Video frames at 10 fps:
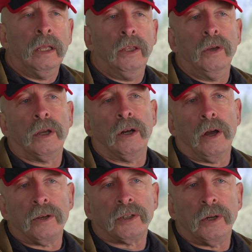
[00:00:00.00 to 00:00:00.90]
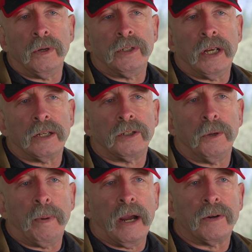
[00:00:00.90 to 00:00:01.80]
You can also adjust
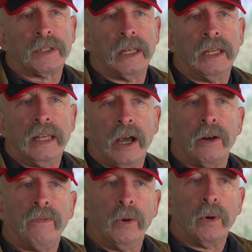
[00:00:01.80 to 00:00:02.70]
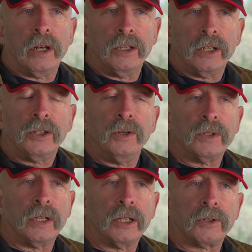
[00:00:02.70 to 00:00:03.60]
your power setting down if you want to just
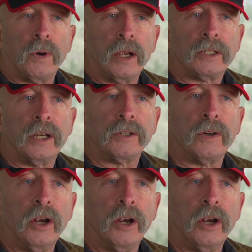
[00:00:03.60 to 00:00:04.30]
use it as crosshairs,